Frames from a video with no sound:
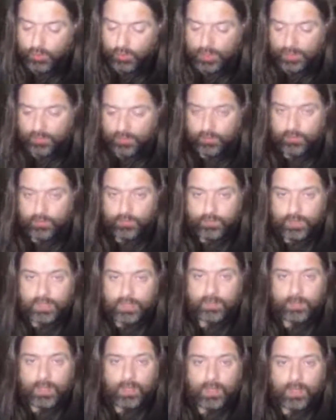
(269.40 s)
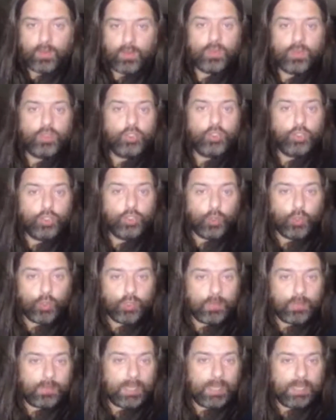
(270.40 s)
doing very well,
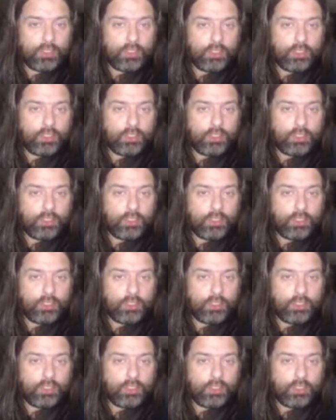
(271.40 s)
shorter